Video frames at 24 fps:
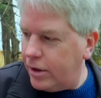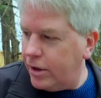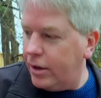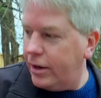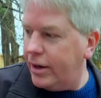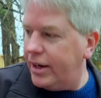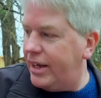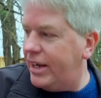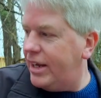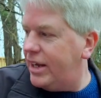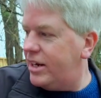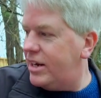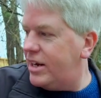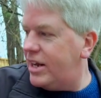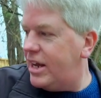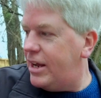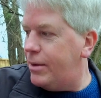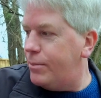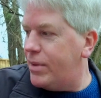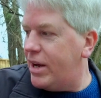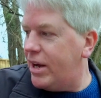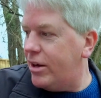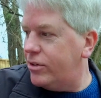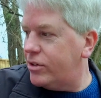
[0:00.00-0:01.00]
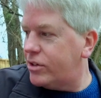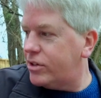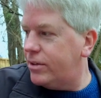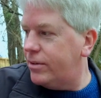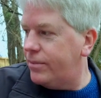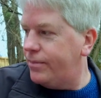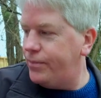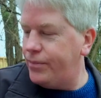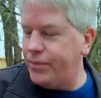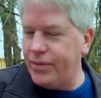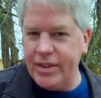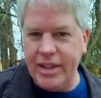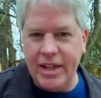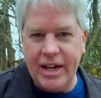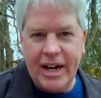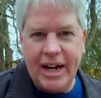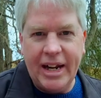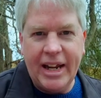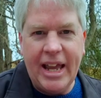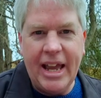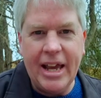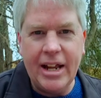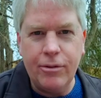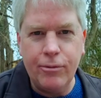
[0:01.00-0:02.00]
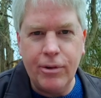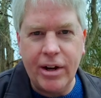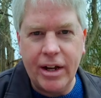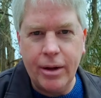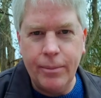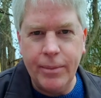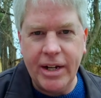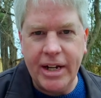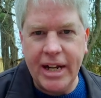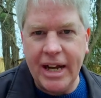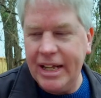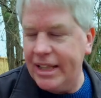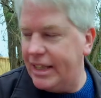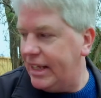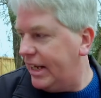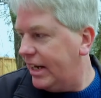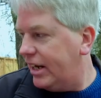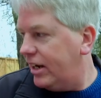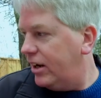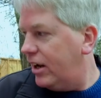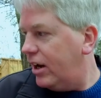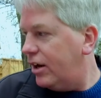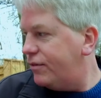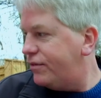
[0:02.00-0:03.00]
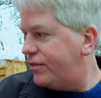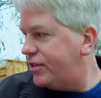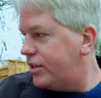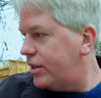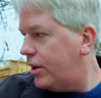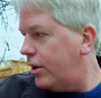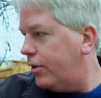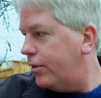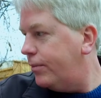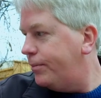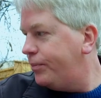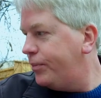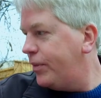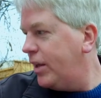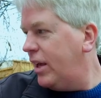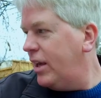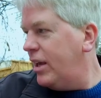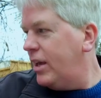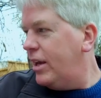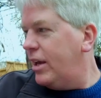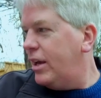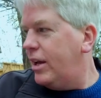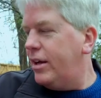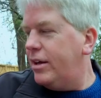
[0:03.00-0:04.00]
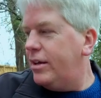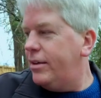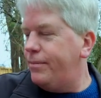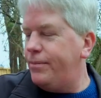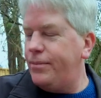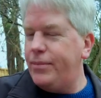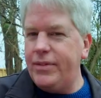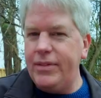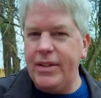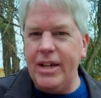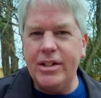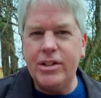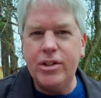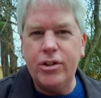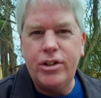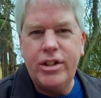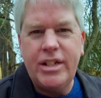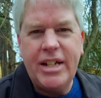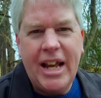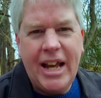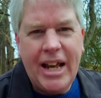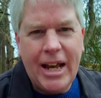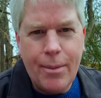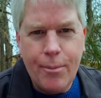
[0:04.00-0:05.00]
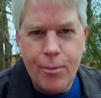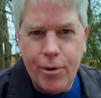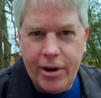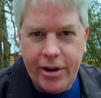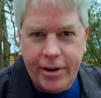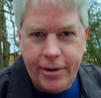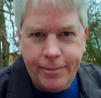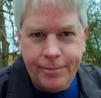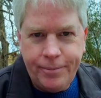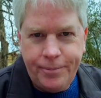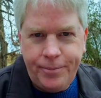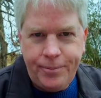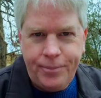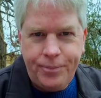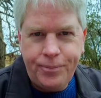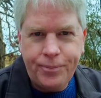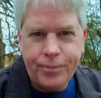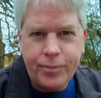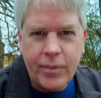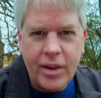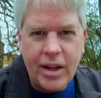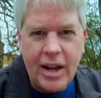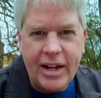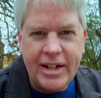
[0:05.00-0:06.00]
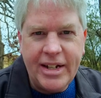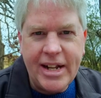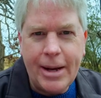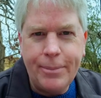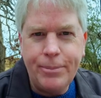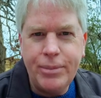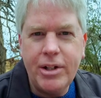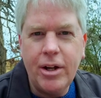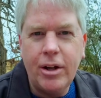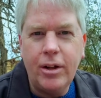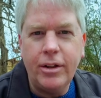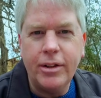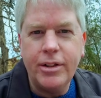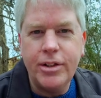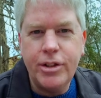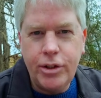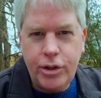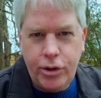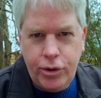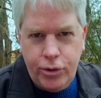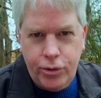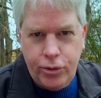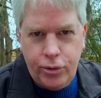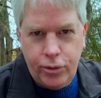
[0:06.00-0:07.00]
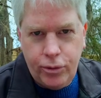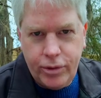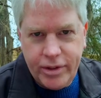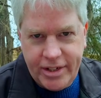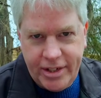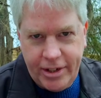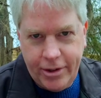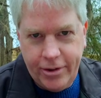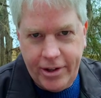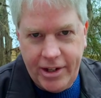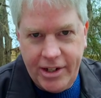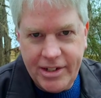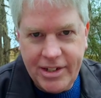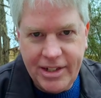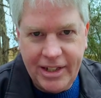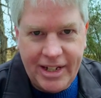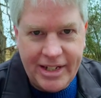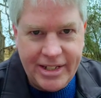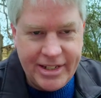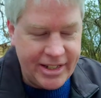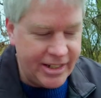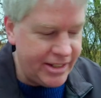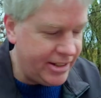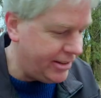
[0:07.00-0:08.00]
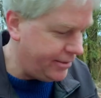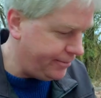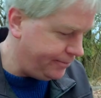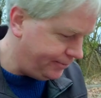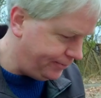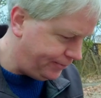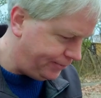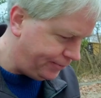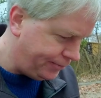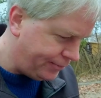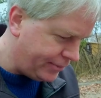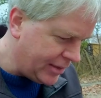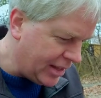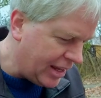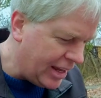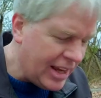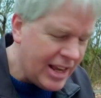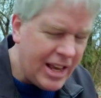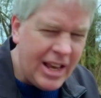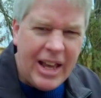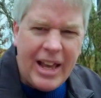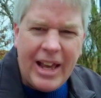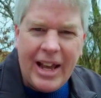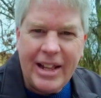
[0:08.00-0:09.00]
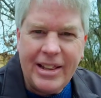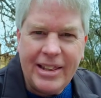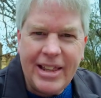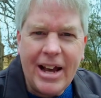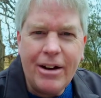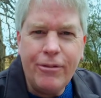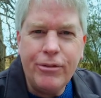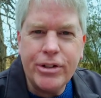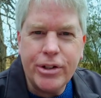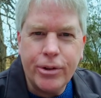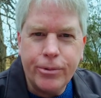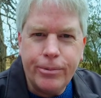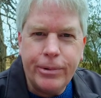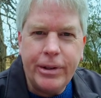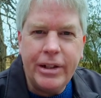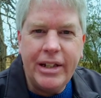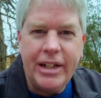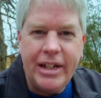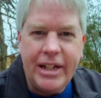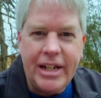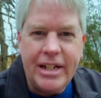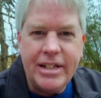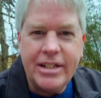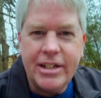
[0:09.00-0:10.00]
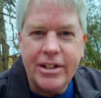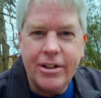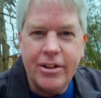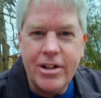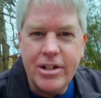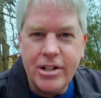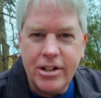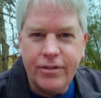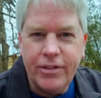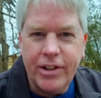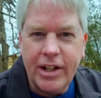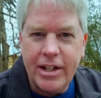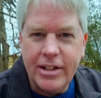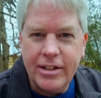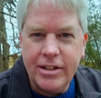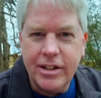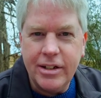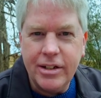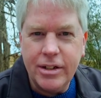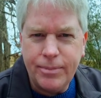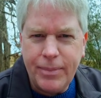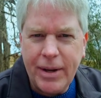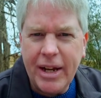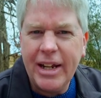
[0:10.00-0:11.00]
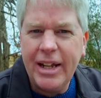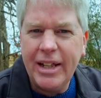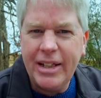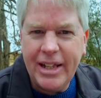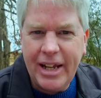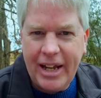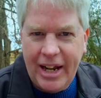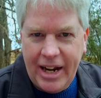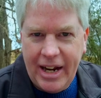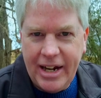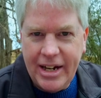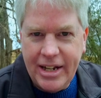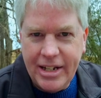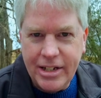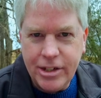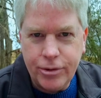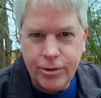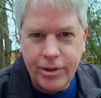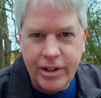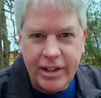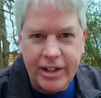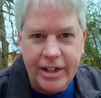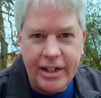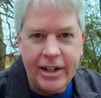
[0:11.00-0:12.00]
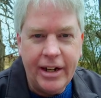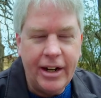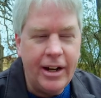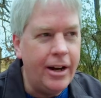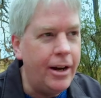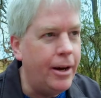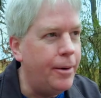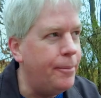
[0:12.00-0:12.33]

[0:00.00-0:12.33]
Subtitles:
are in a mount that I can't recommend highly enough. So these are Tamron Adaptol 2 series lenses. And that was a really neat series of lenses back in the 80s, really.